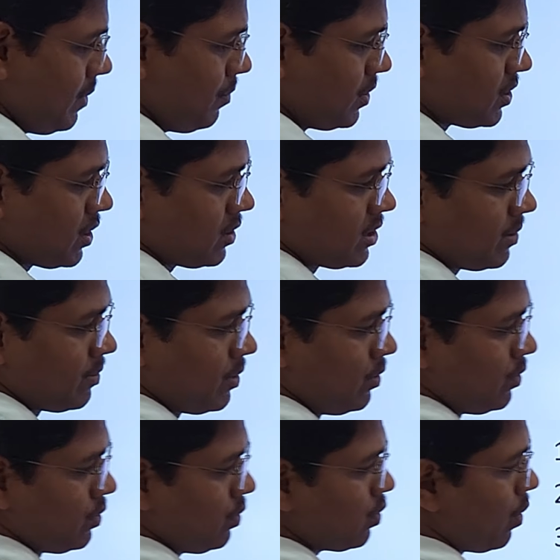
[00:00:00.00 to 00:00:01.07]
much
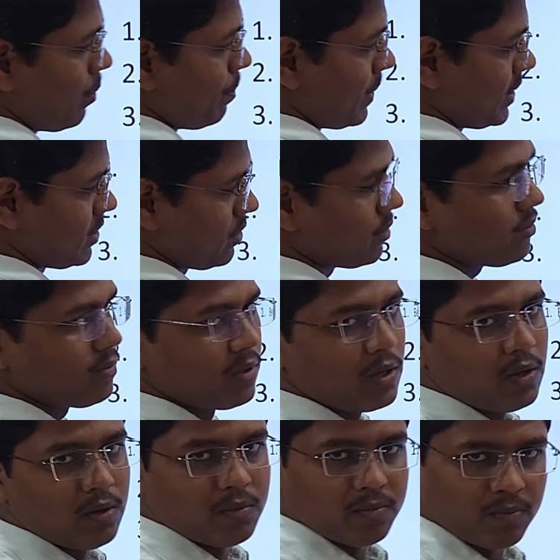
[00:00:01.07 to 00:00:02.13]
susceptible to compression
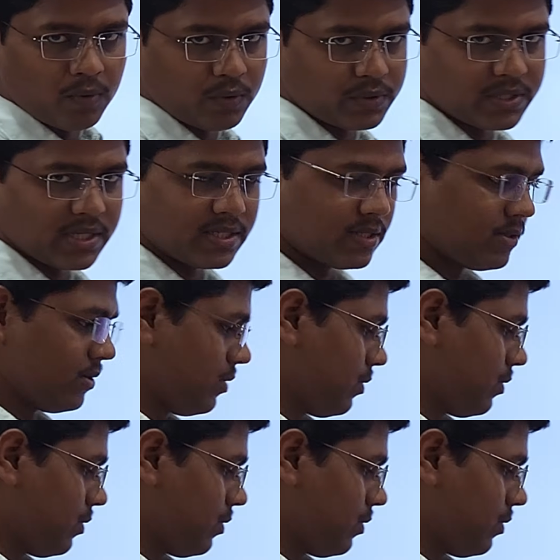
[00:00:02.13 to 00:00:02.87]
forces.